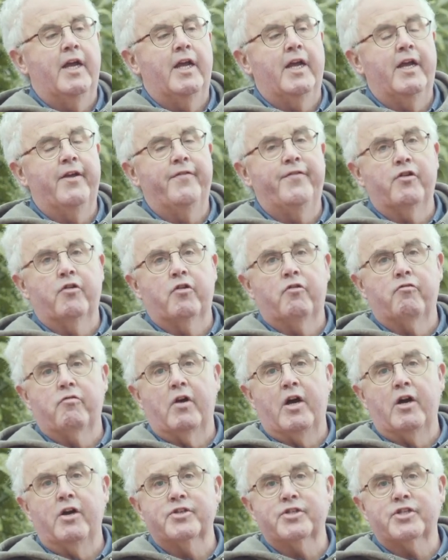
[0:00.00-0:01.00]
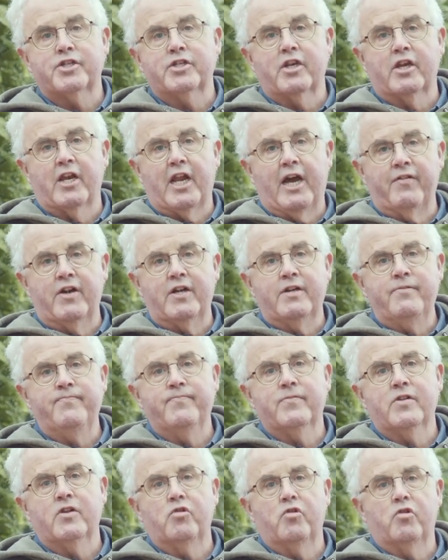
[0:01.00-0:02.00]
If you're a rose lover
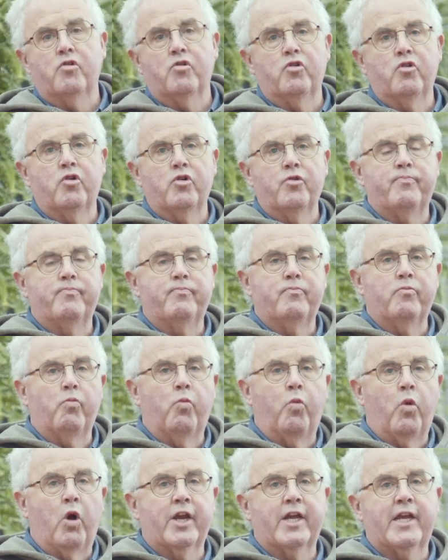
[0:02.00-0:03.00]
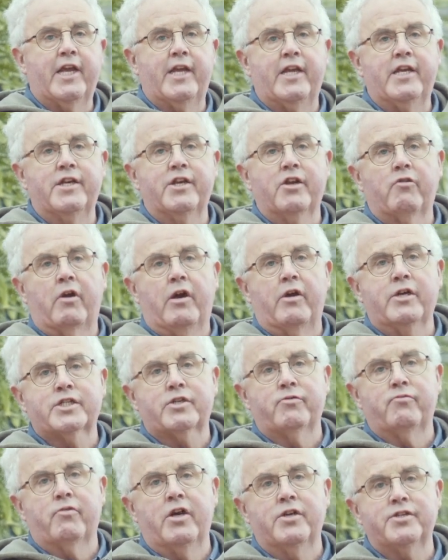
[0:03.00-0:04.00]
or want to get into growing
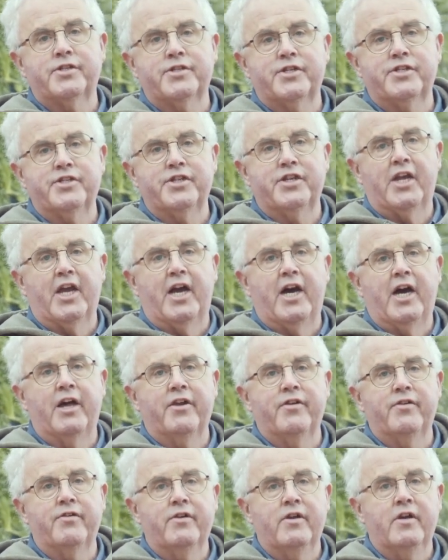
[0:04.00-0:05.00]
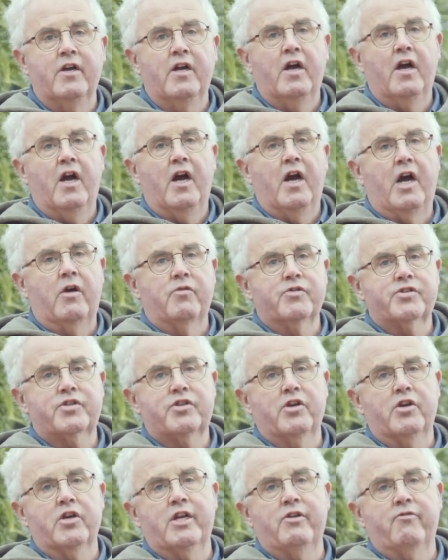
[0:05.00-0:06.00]
some roses in your garden, I would
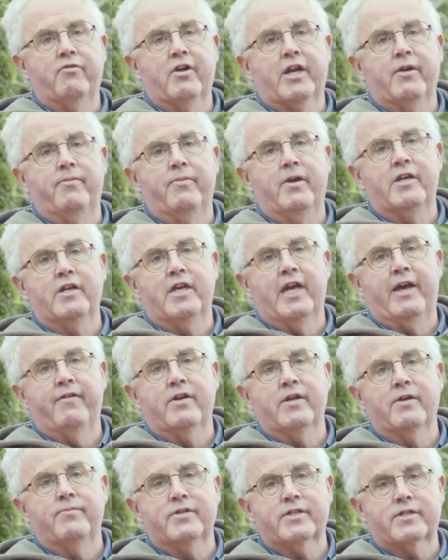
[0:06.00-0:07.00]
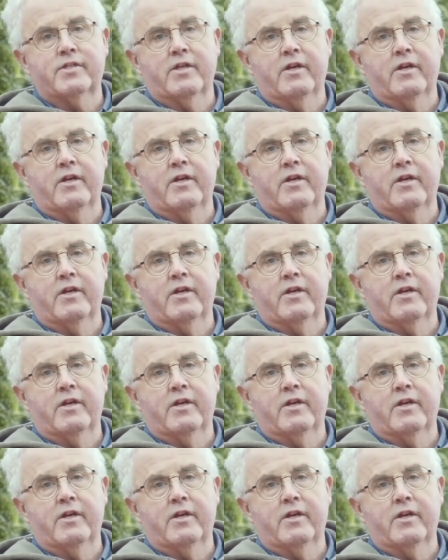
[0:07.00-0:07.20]
certainly recommend having a Mr.